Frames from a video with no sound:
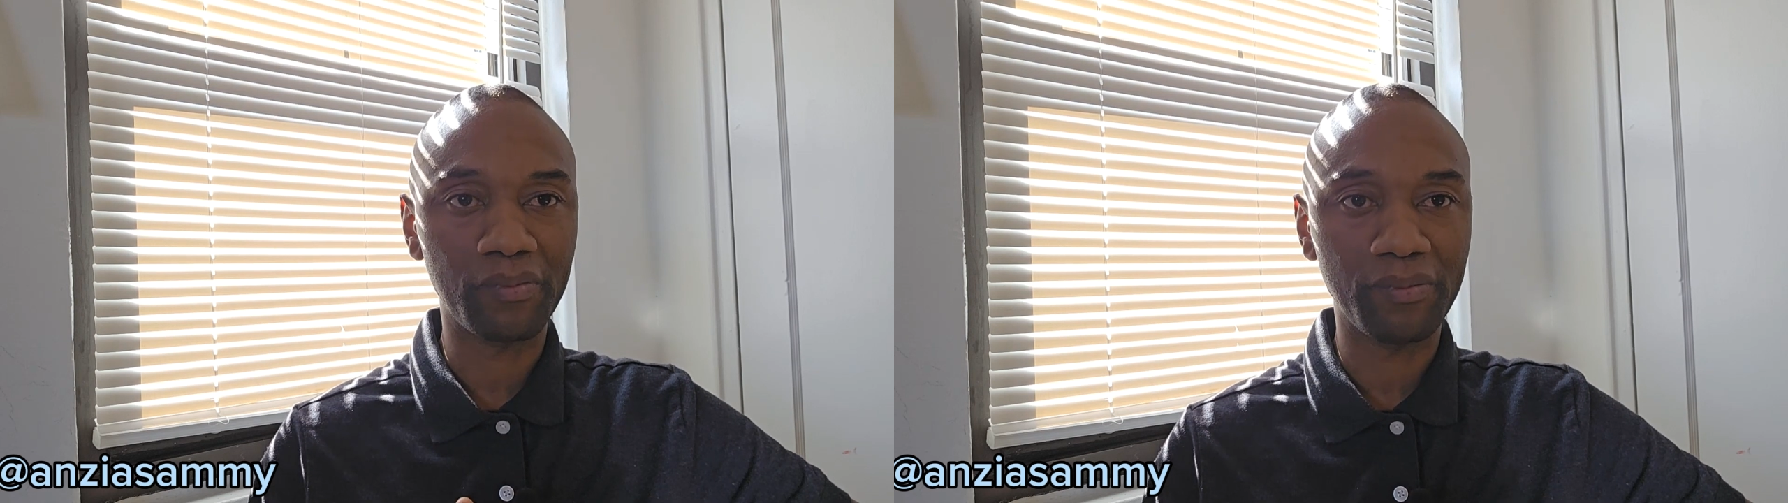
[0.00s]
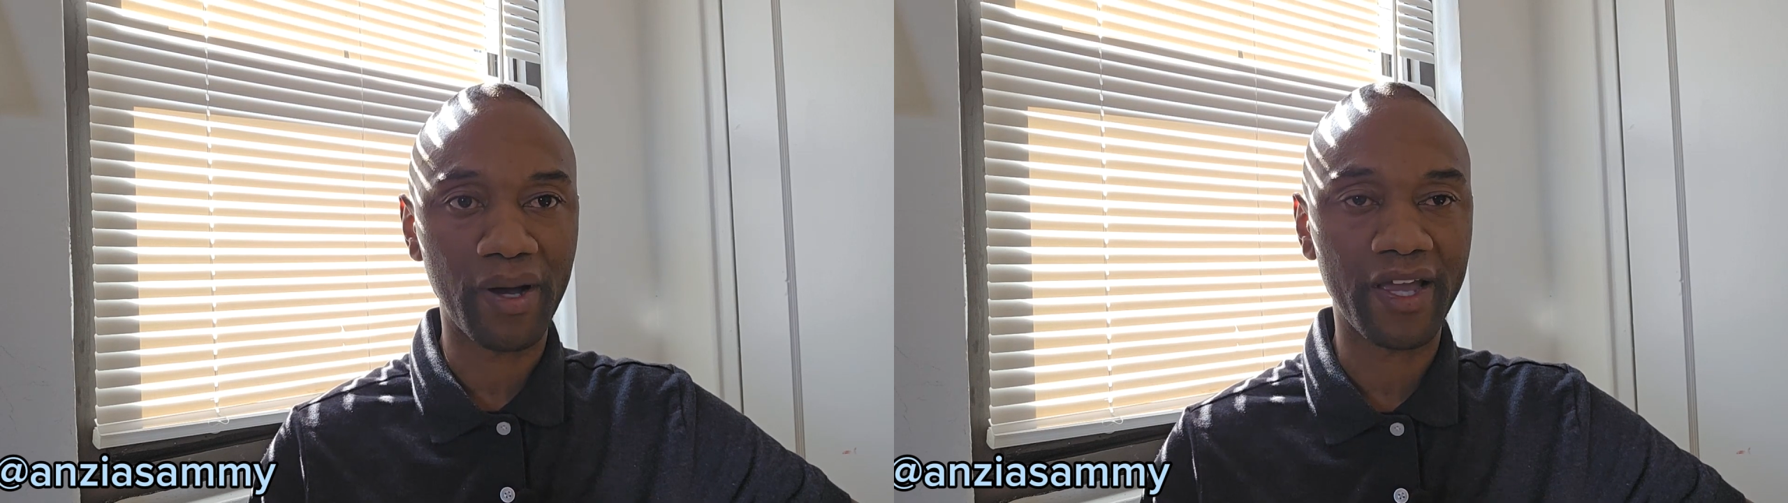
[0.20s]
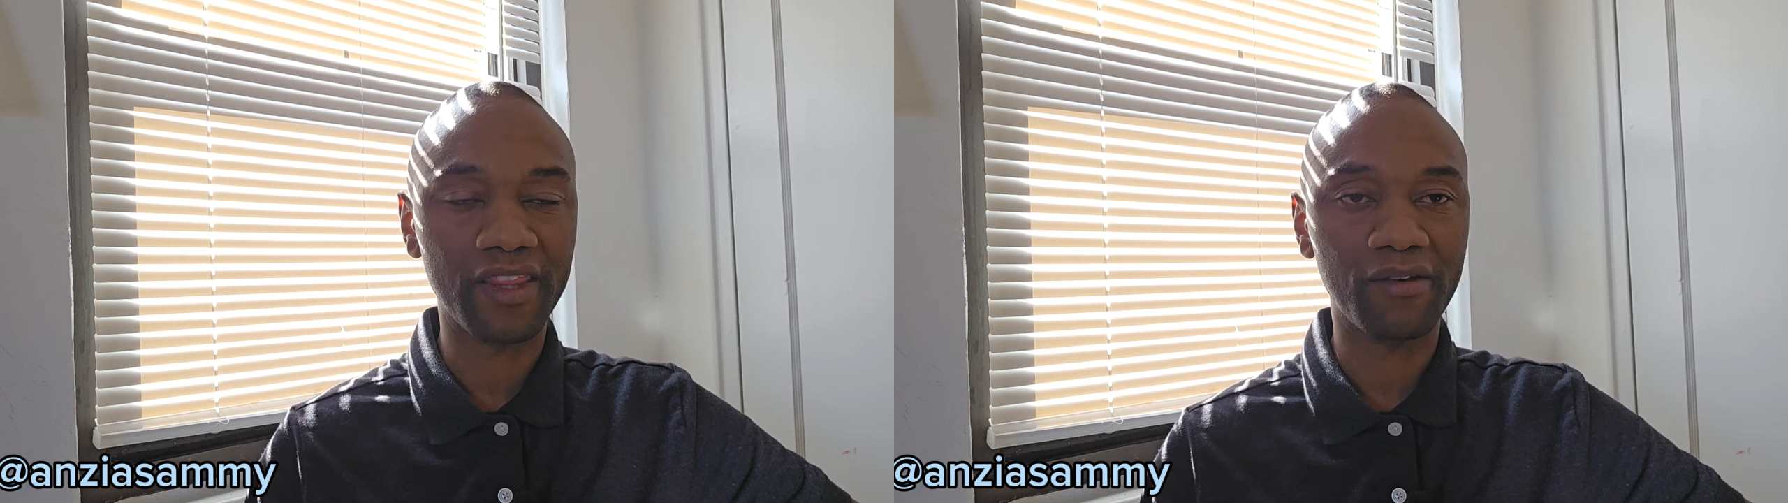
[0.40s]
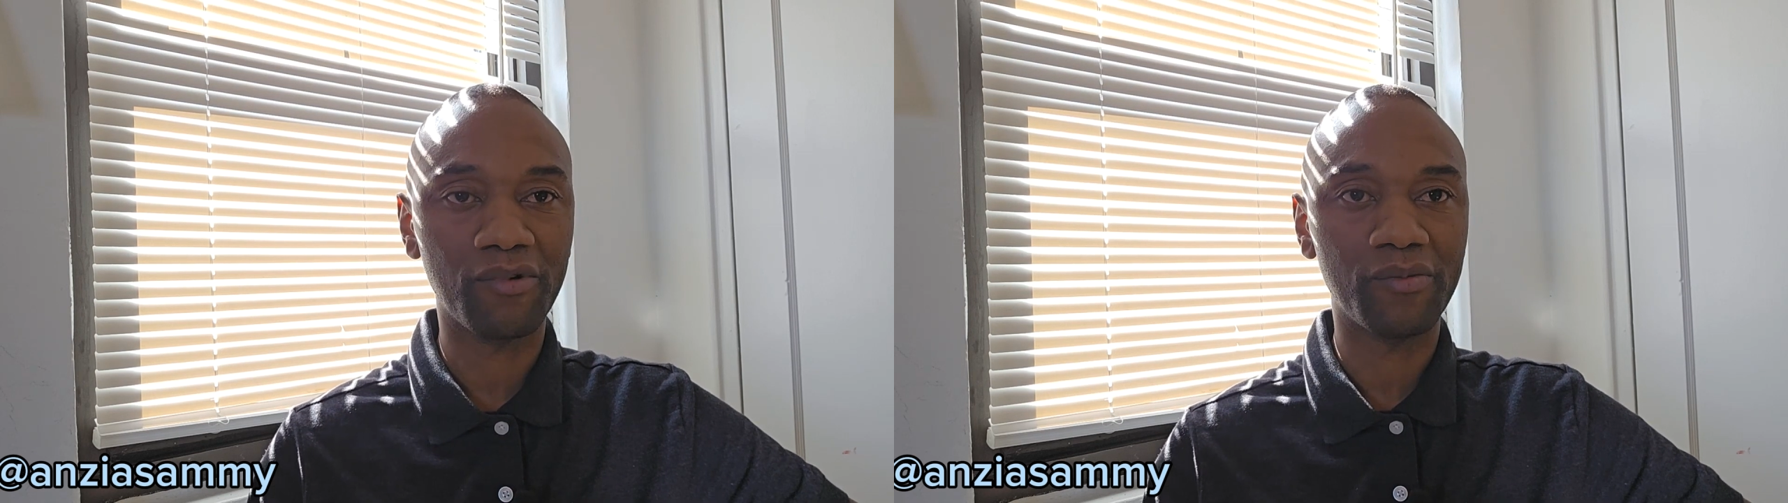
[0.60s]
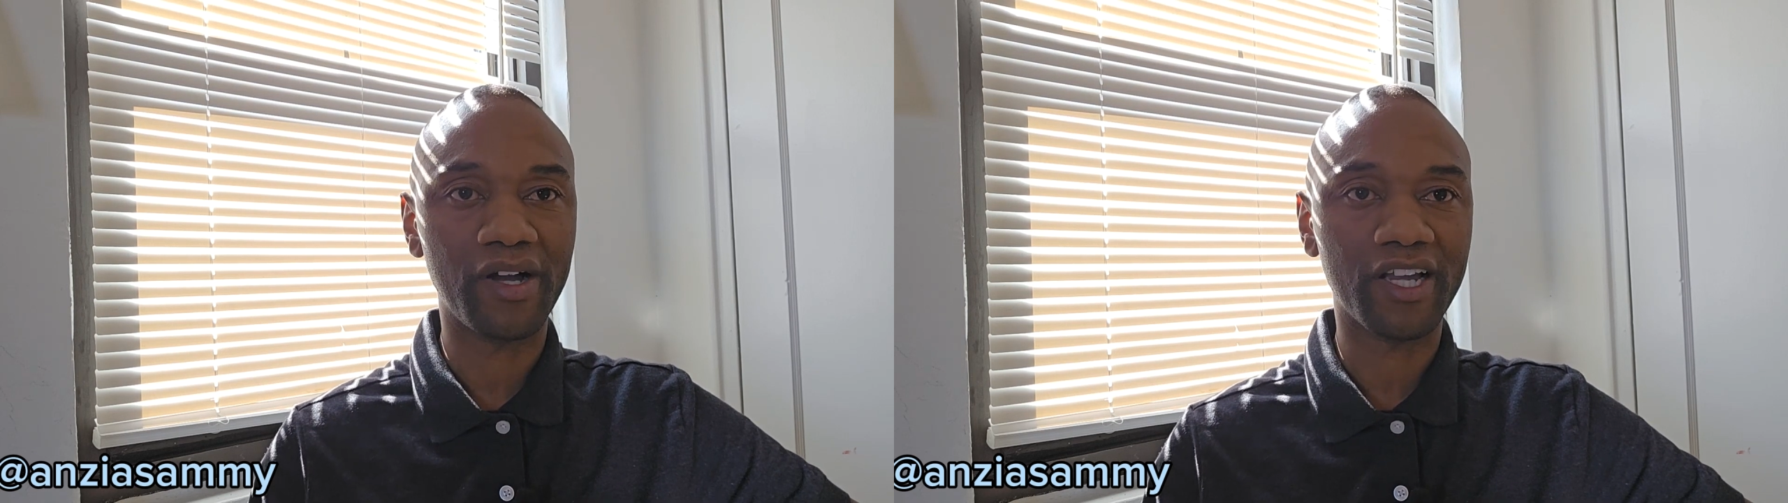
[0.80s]
buy them on
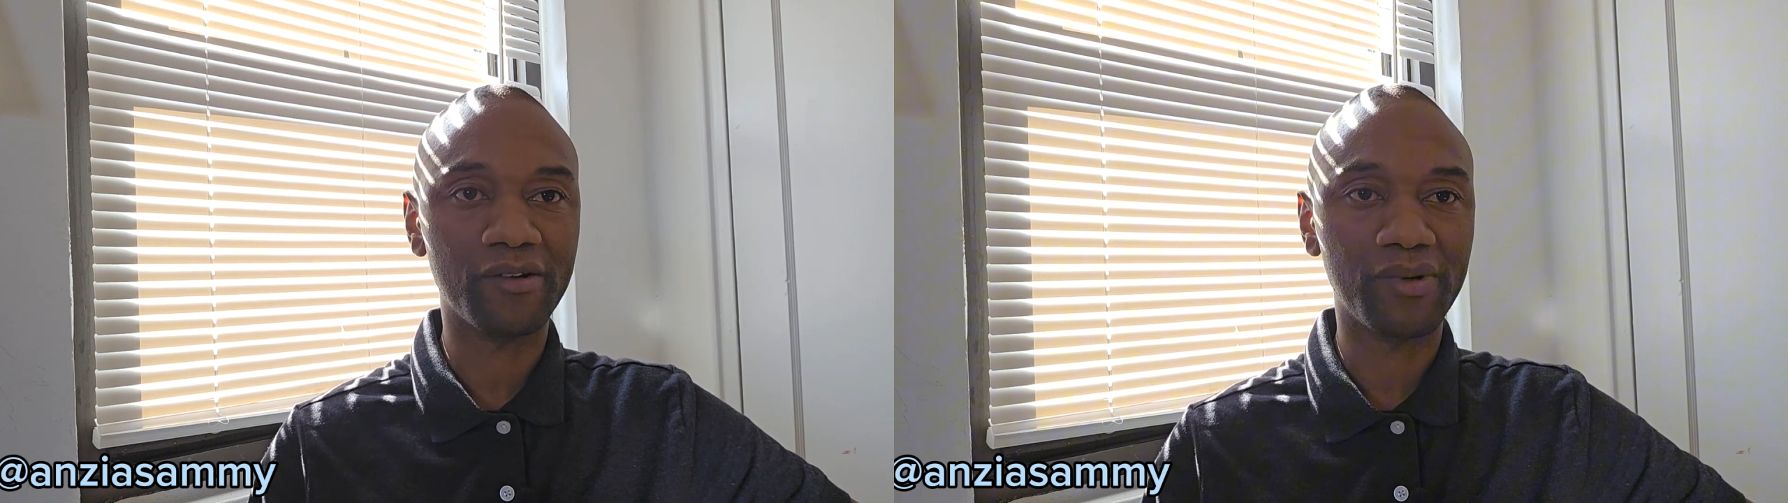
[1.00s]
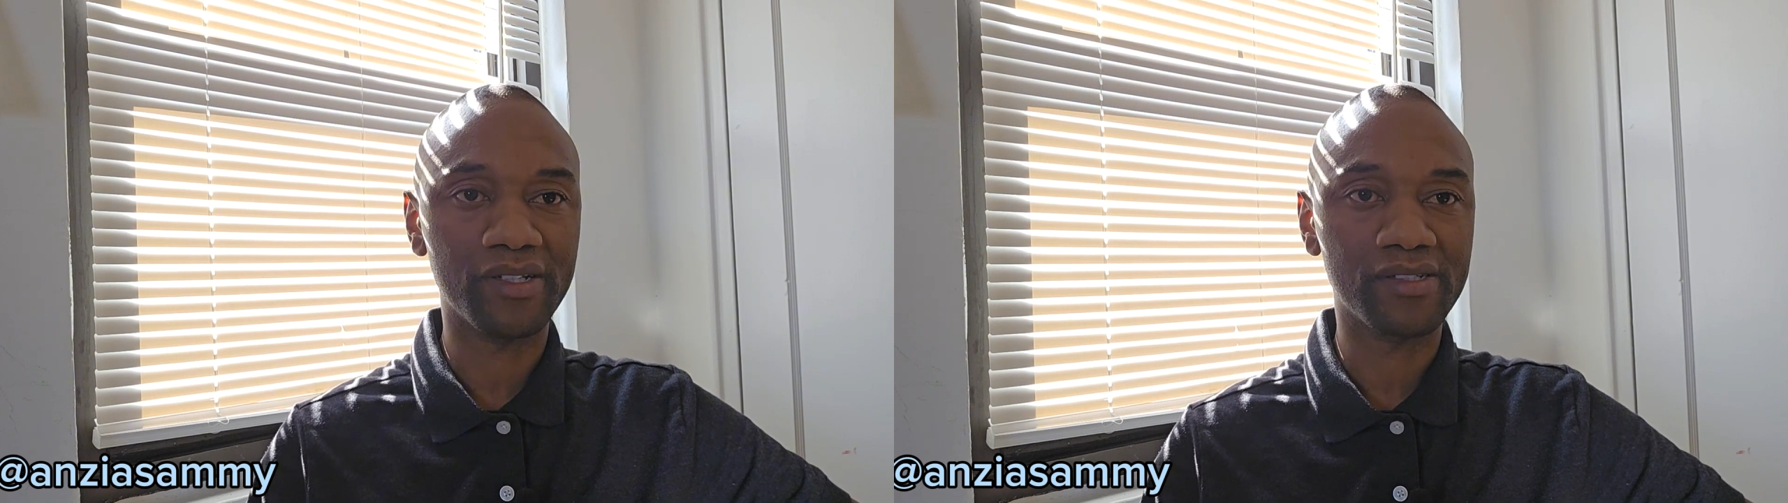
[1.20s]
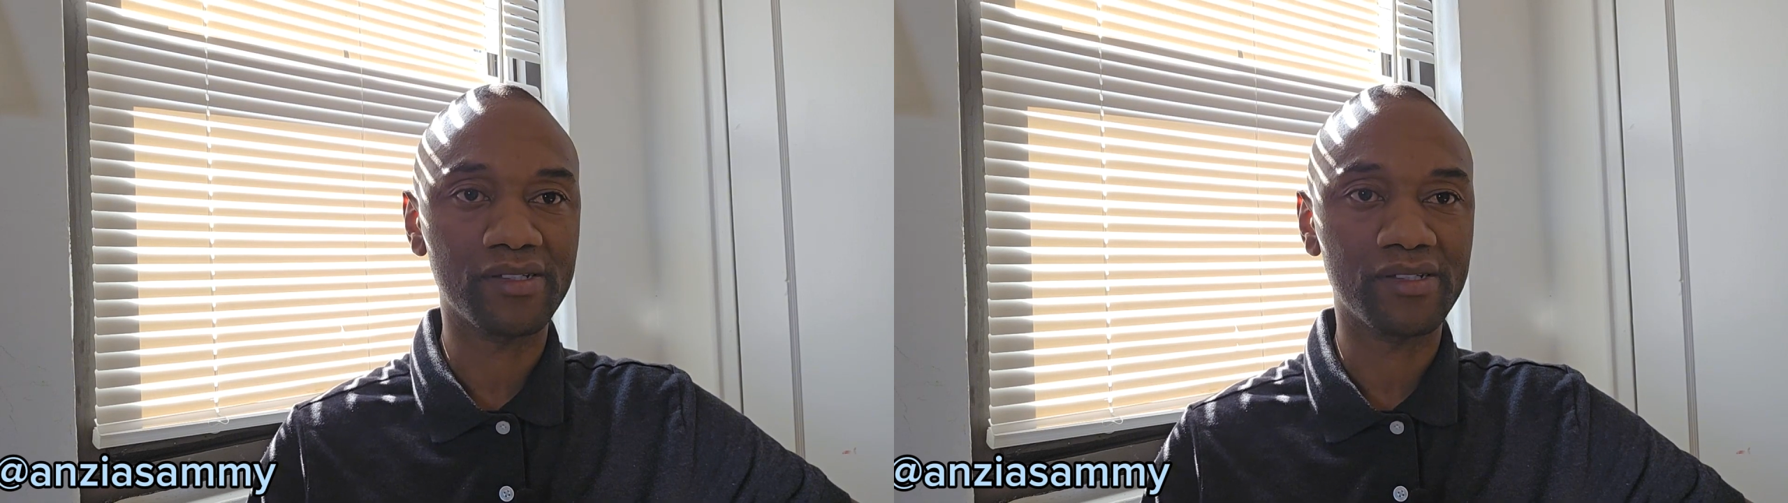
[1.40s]
marketplace